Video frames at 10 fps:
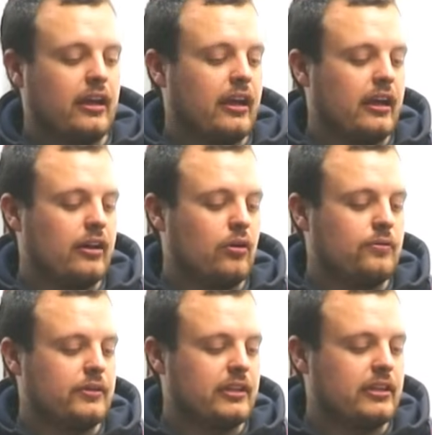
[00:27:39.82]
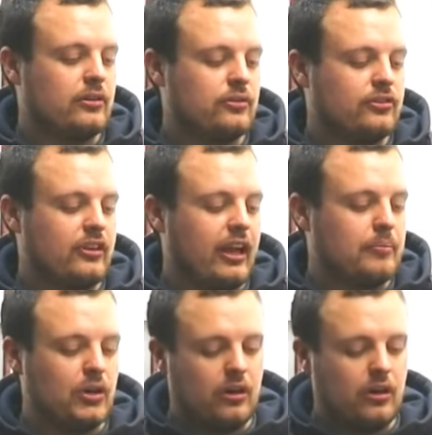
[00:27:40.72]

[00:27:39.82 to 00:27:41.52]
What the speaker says: and hopefully they don't snap